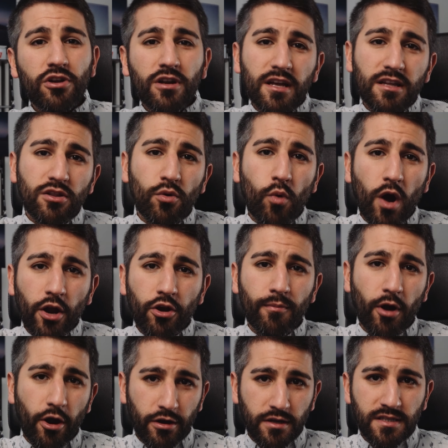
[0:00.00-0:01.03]
you're gonna get the water
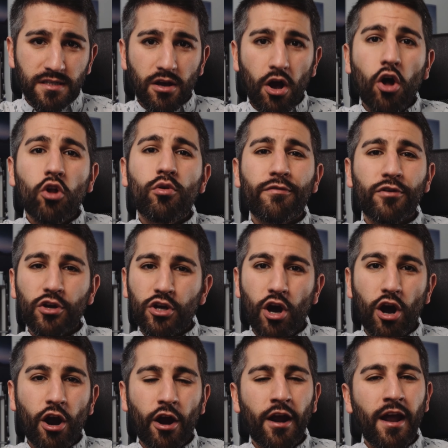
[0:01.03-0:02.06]
marks all over your
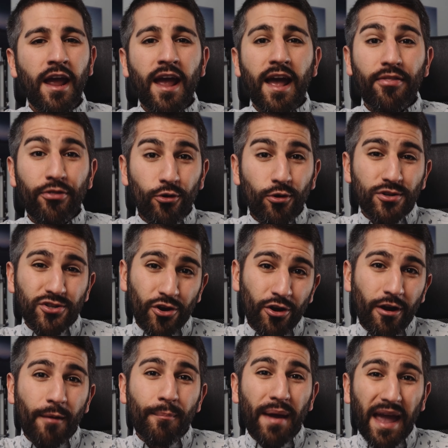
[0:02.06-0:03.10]
car. And those
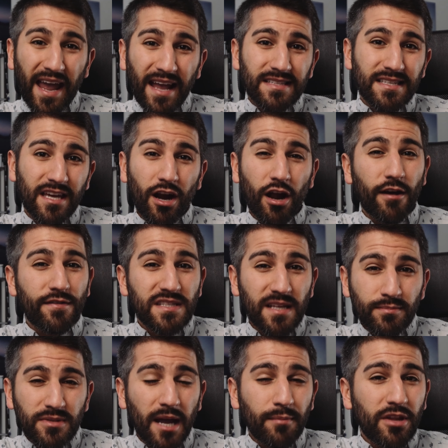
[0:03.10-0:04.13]
are a pain to get off.
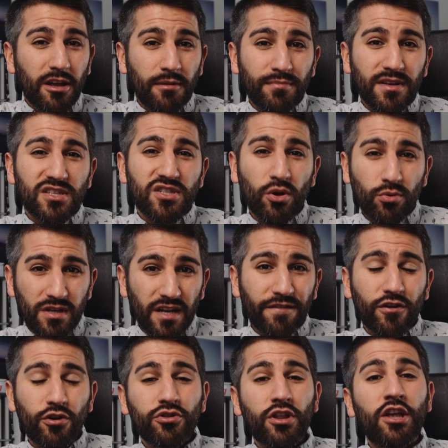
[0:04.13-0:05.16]
Sometimes they can be so
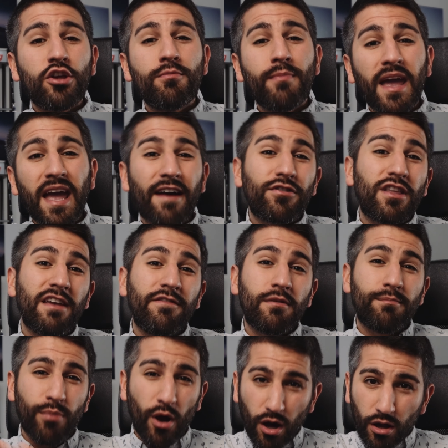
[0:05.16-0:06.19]
difficult that you may have to
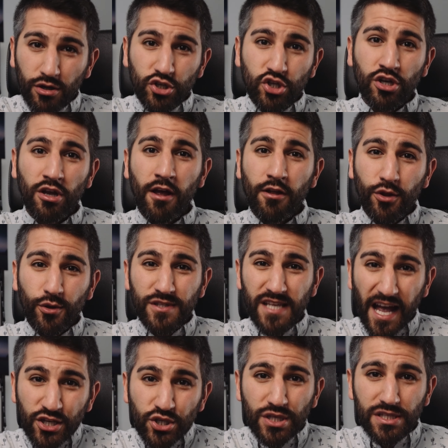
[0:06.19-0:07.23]
even polish those
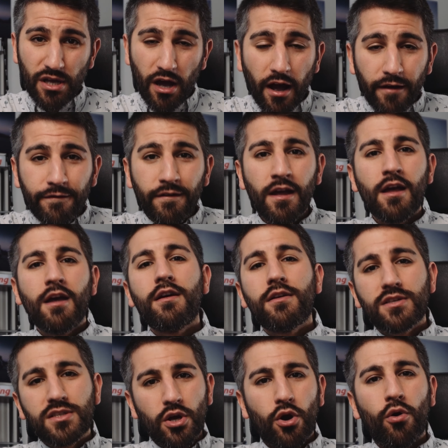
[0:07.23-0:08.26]
etches off.
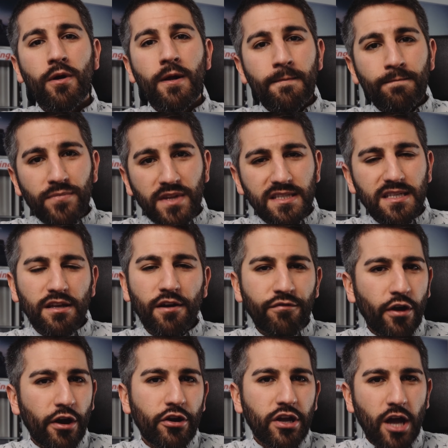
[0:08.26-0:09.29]
So this is a
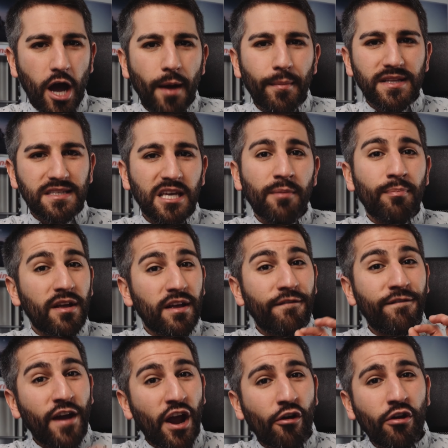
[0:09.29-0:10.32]
very common tip,
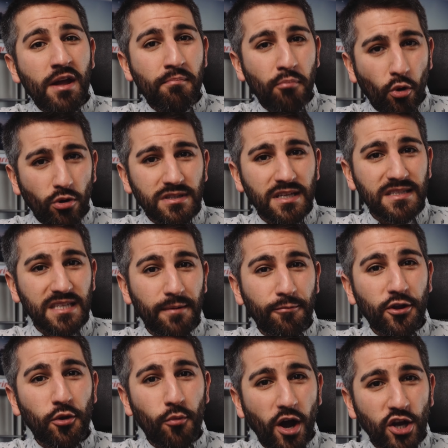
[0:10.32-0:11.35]
very important tip
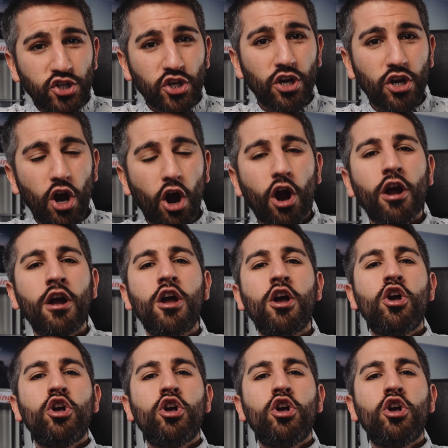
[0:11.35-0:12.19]
when you're washing your car,